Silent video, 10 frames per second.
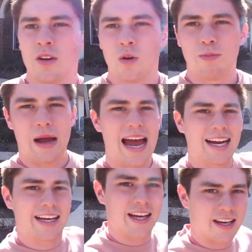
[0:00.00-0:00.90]
We're
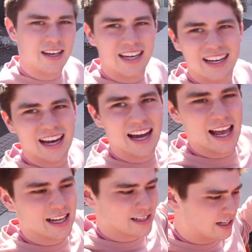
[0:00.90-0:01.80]
back
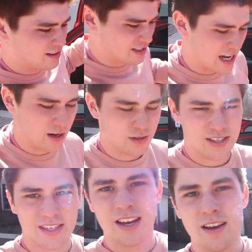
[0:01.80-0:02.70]
at Haley's
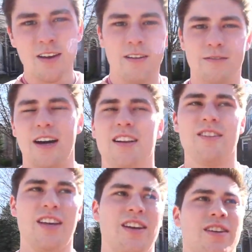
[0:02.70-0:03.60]
house,
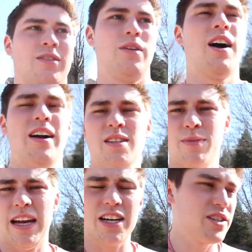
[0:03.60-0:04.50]
finally. It's
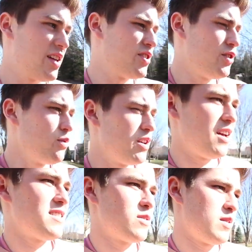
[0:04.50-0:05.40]
been, actually, did you
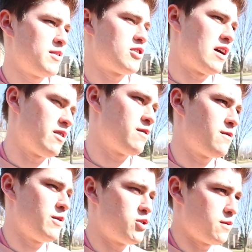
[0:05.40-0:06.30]
realize that we've been driving?
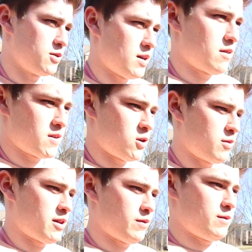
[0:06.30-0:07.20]
We drove 2 hours
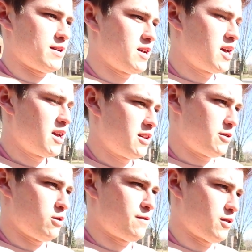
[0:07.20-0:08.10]
home and then we went
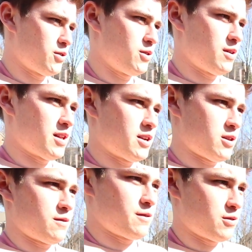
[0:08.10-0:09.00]
to do a photo shoot and then
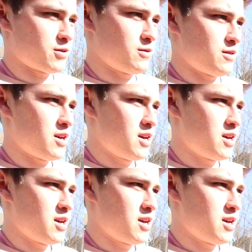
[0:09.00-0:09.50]
another photo shoot.